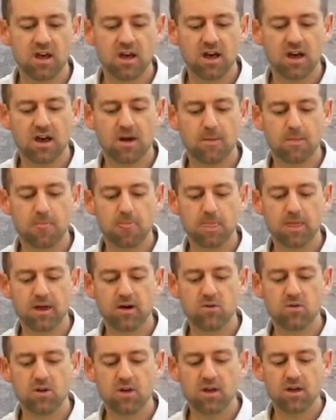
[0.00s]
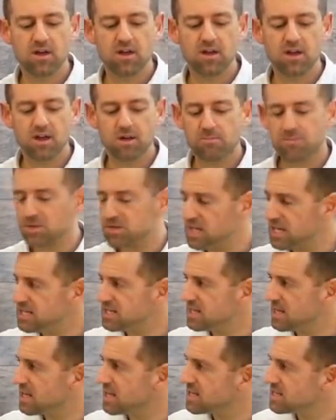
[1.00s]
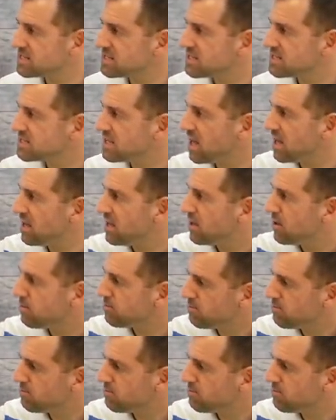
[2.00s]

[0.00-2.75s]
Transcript: Um, now, a polite thing is to say,